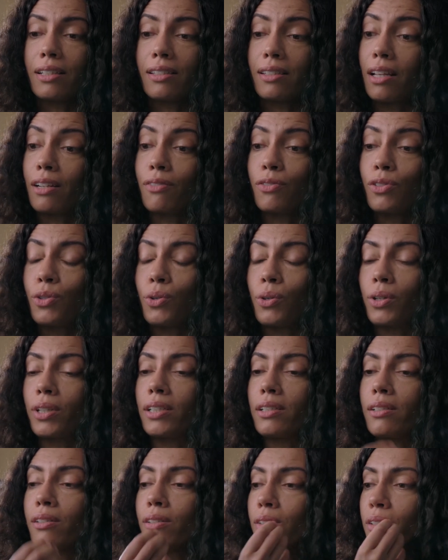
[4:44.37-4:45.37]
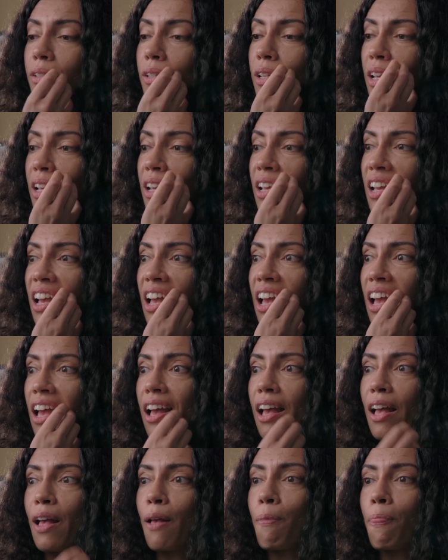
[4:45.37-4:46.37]
a set of stories
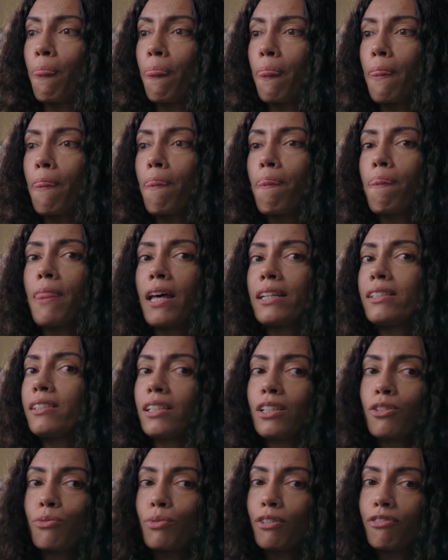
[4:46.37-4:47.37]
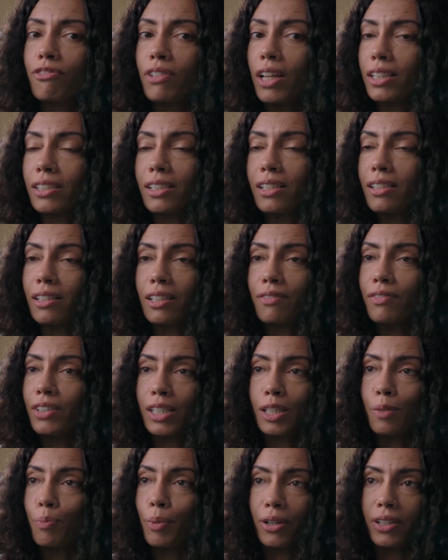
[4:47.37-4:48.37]
that didn't reflect his lived
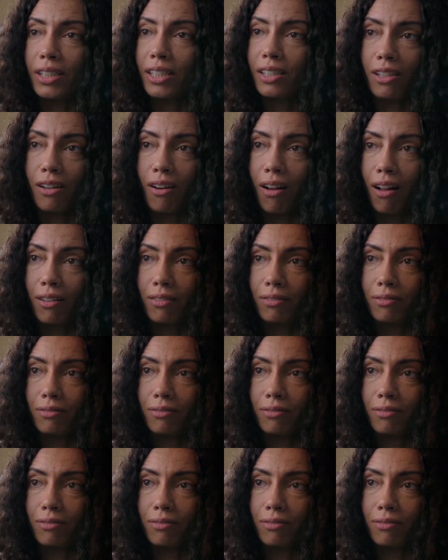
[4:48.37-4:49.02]
experience at all.